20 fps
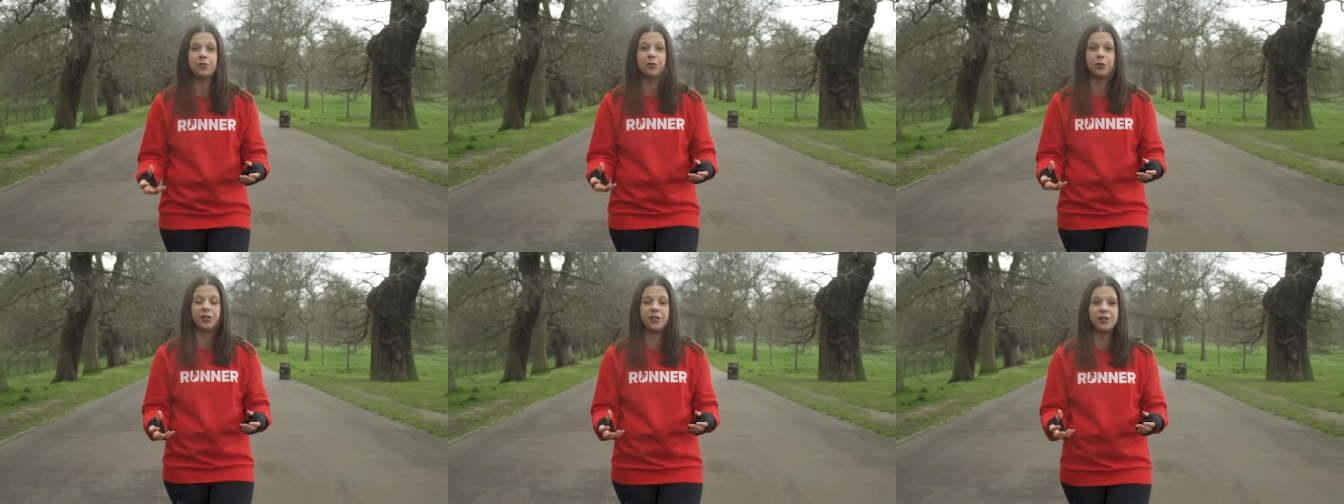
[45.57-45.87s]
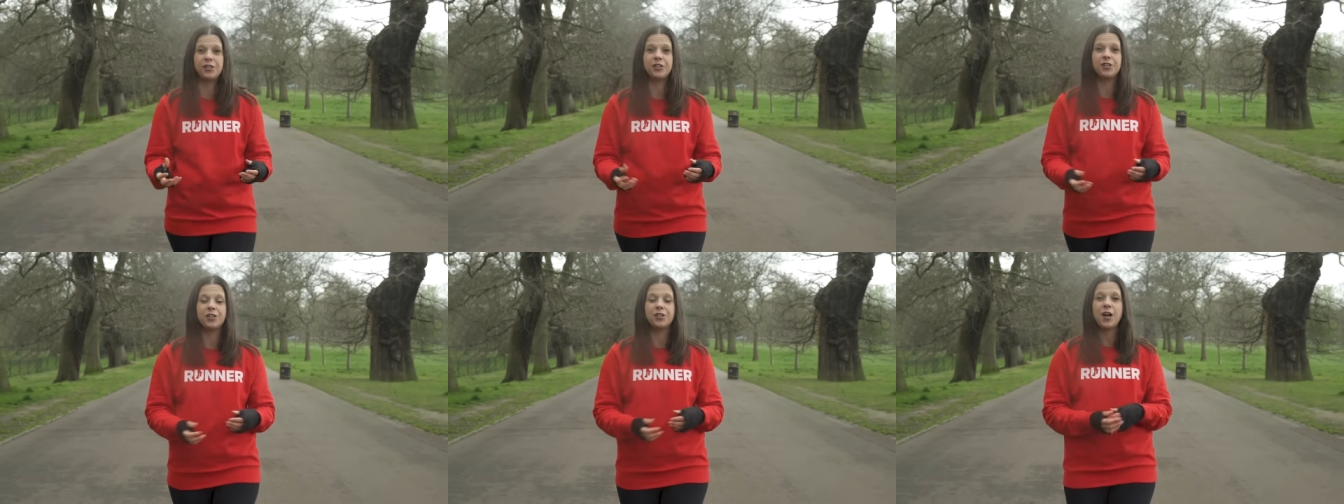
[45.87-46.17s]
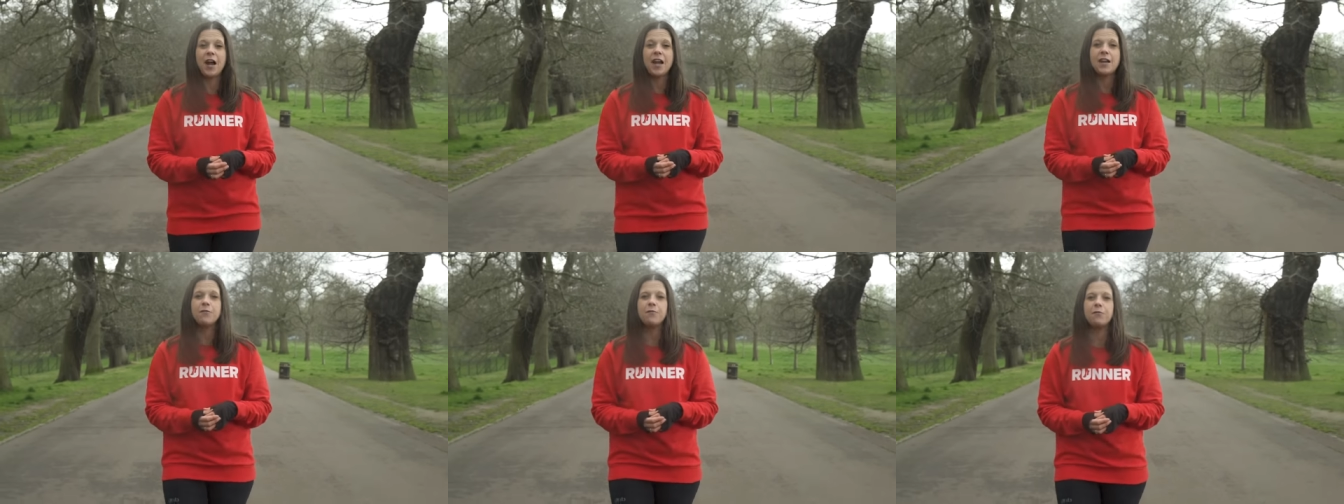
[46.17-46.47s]
for you to
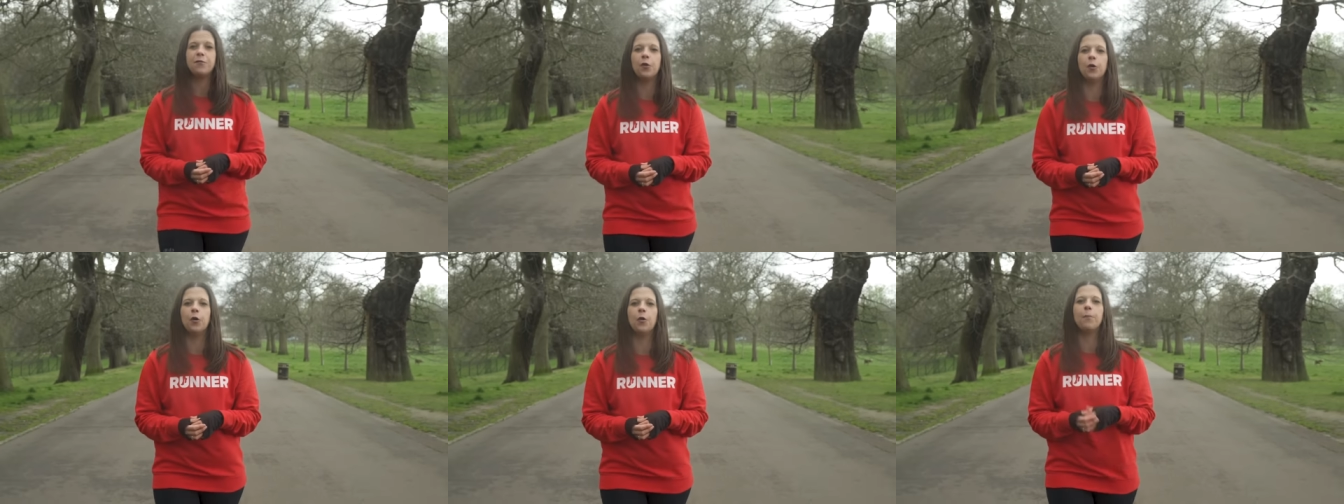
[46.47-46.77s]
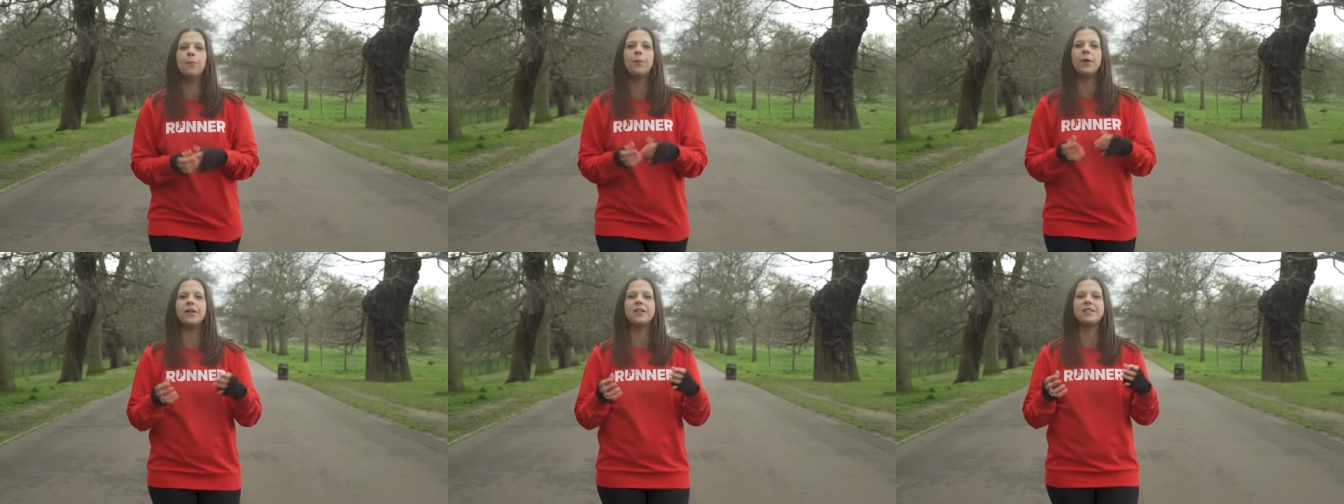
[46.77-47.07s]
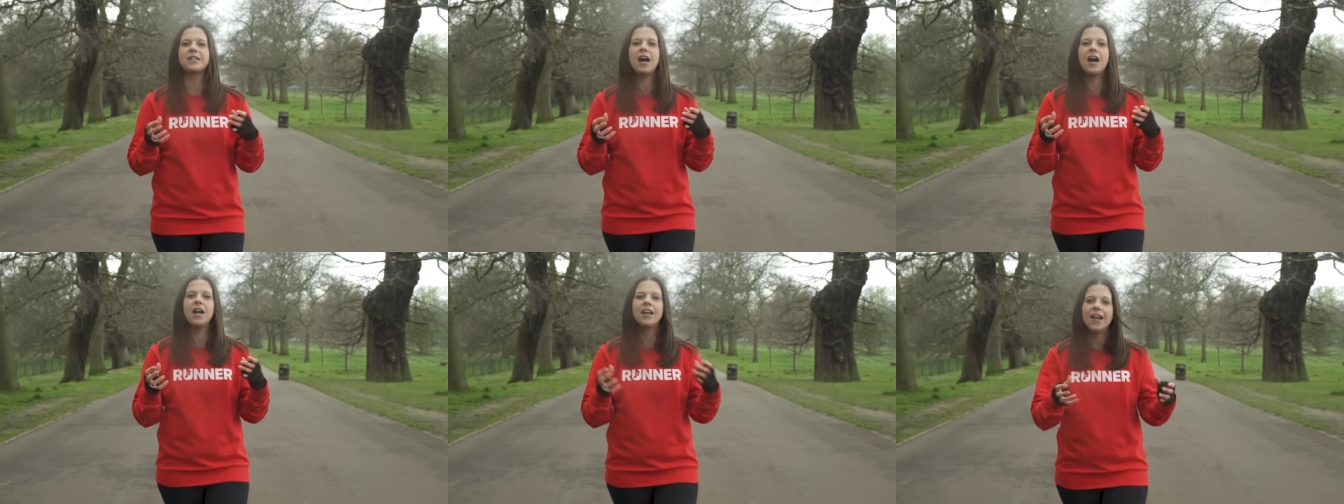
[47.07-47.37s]
train for,
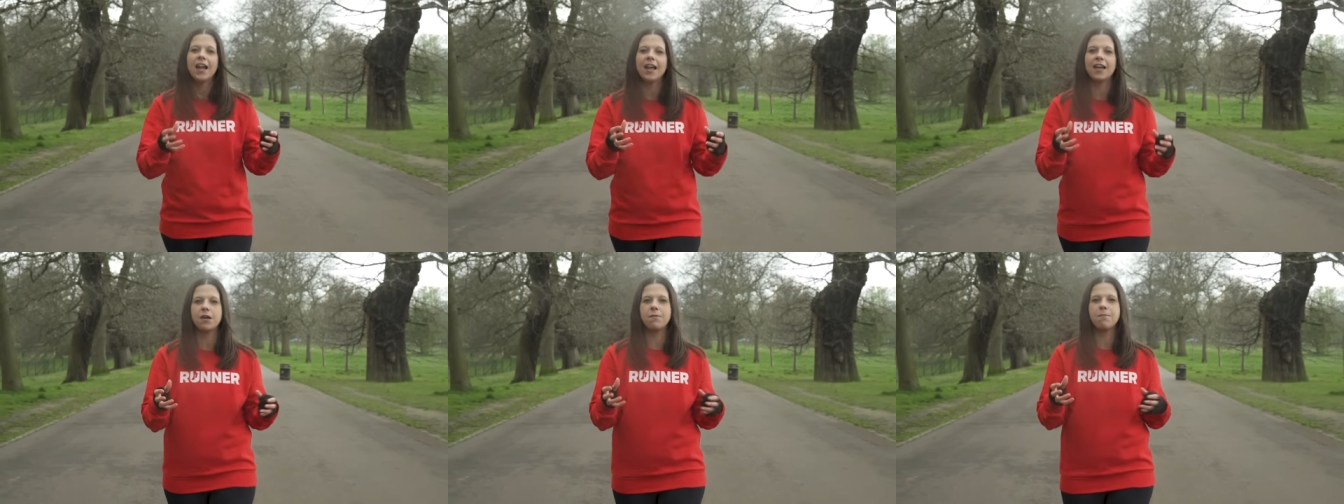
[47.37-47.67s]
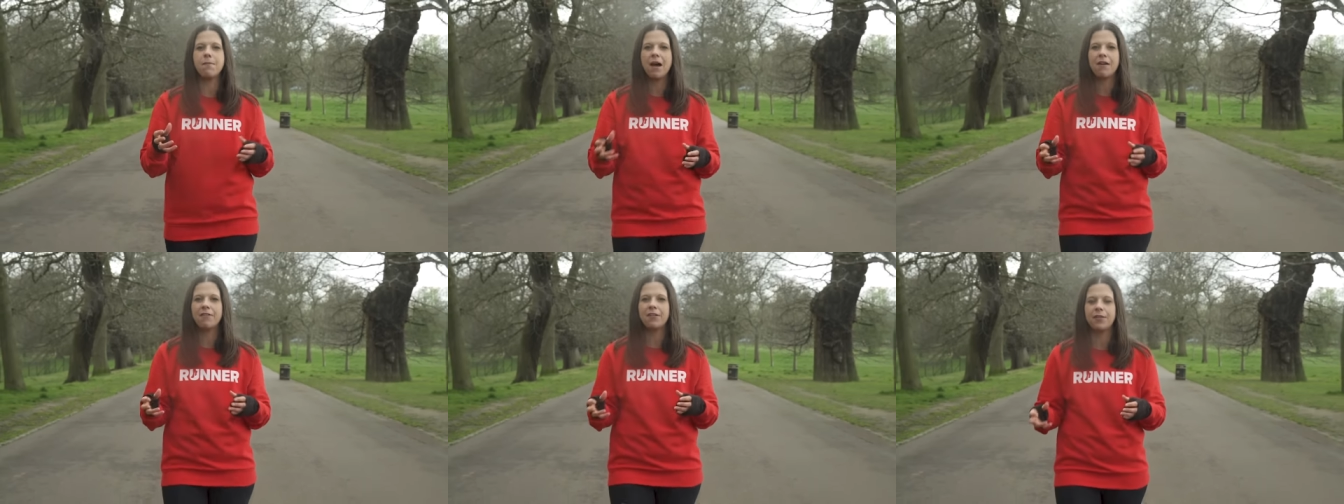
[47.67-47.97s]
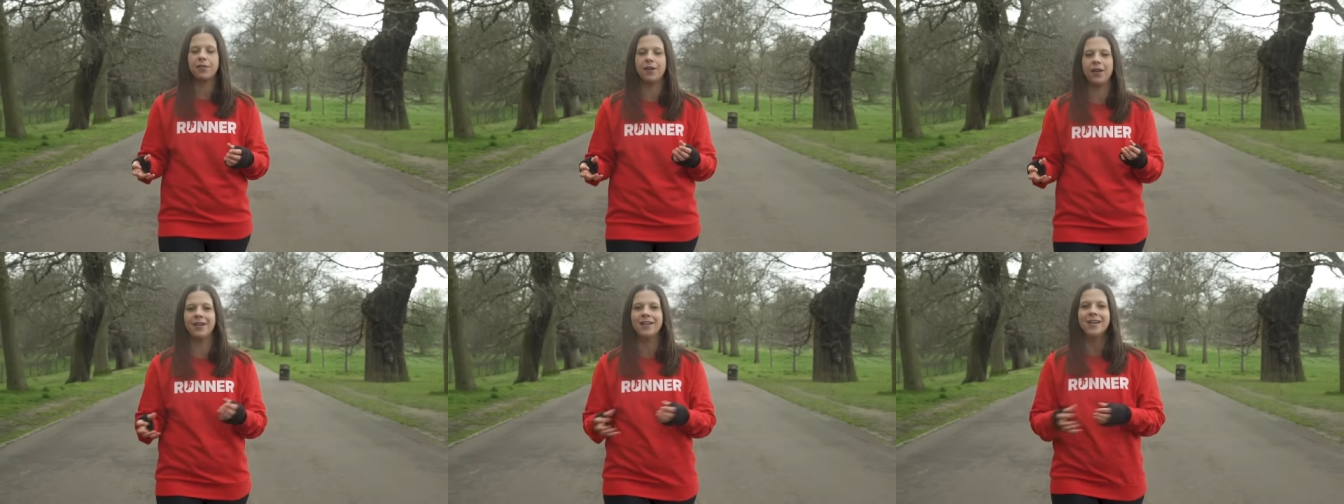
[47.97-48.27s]
but unlike a
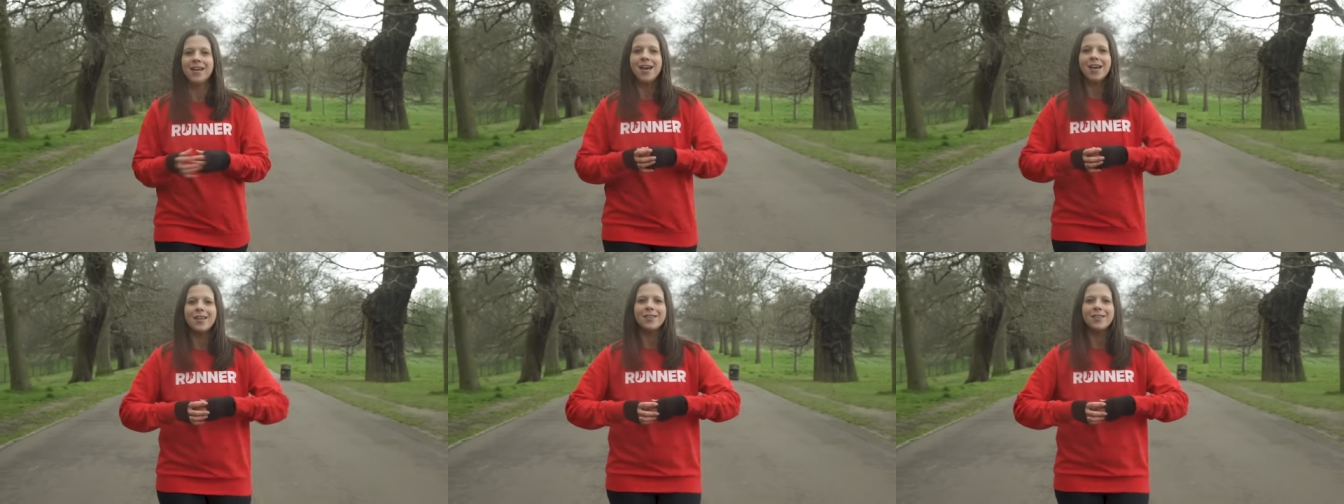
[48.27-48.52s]
marathon,